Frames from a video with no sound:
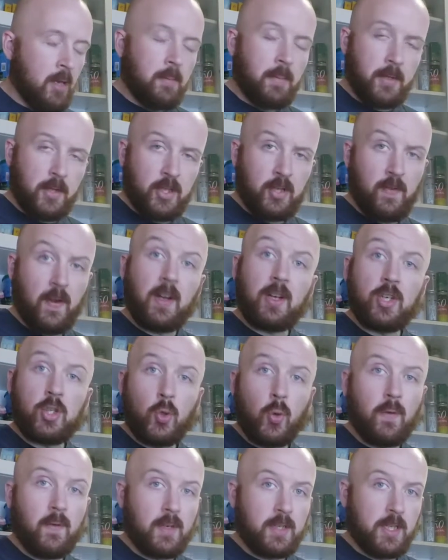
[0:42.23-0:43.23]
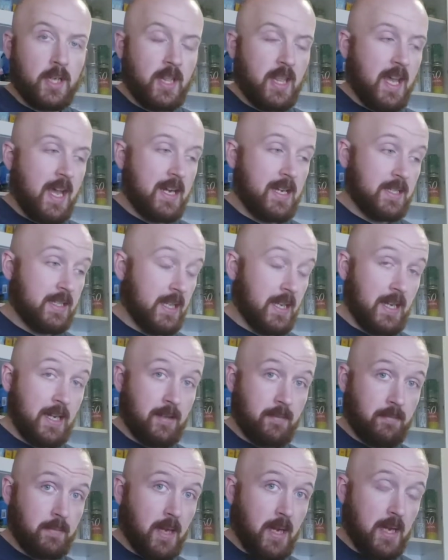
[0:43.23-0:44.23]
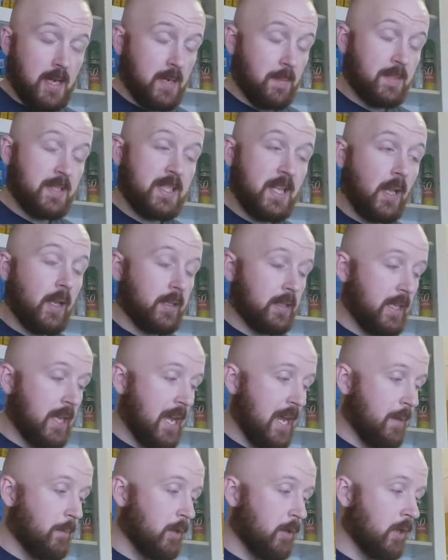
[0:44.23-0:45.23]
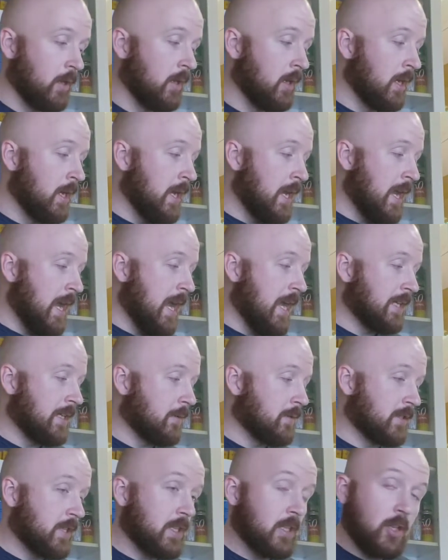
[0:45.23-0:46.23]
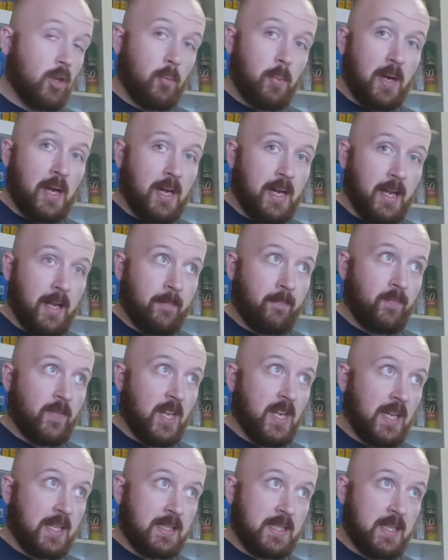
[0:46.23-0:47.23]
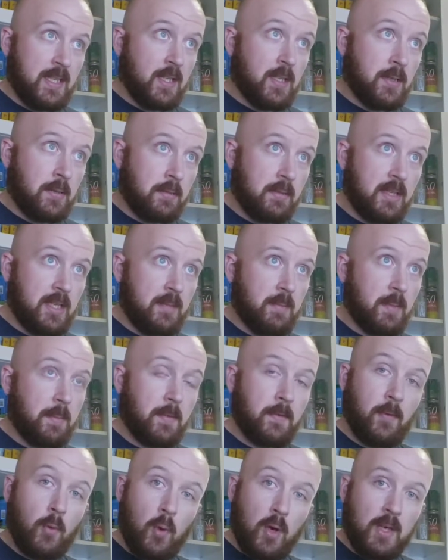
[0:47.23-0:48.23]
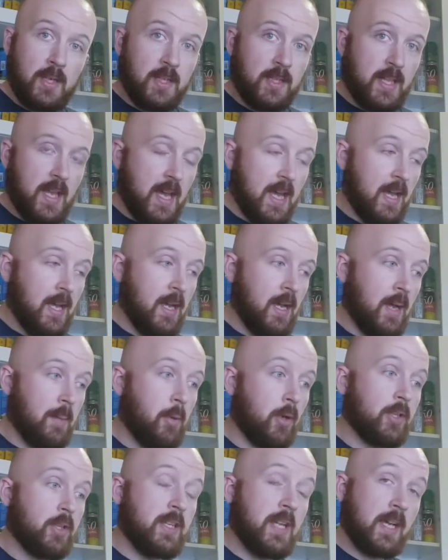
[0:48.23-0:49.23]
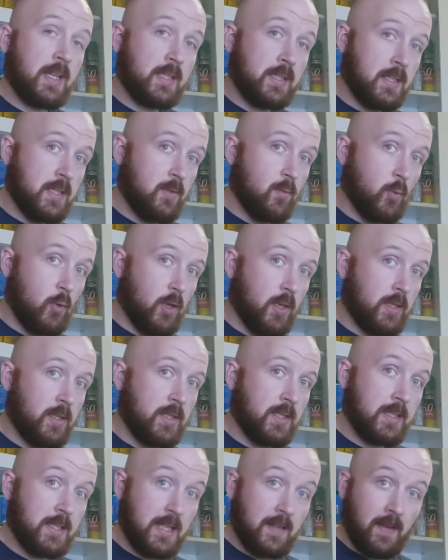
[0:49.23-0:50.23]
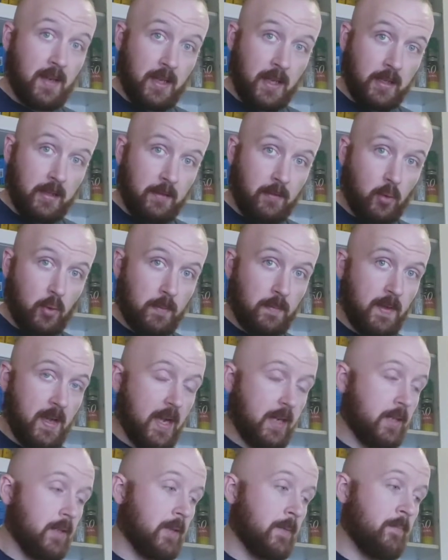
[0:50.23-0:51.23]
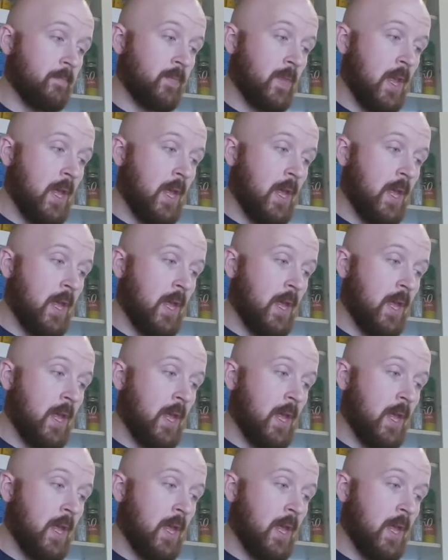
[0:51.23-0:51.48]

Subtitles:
But there's a very short version of that, is that I ended up selling the camera, and I was going to go buy an XT3, but before I did that, I bought an XT1 to see if I liked the form factor.